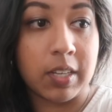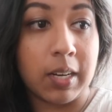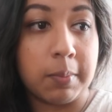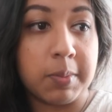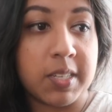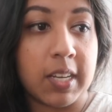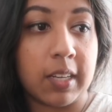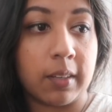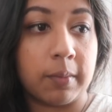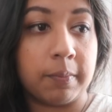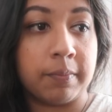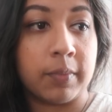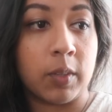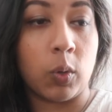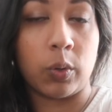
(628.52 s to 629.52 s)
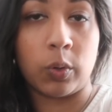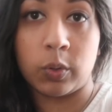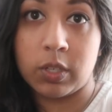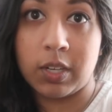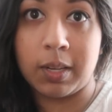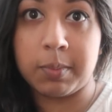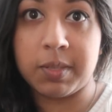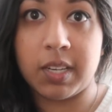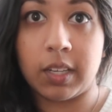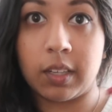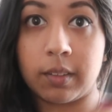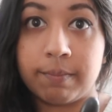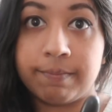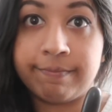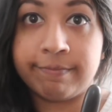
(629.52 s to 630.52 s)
To lipstick or not to lipstick?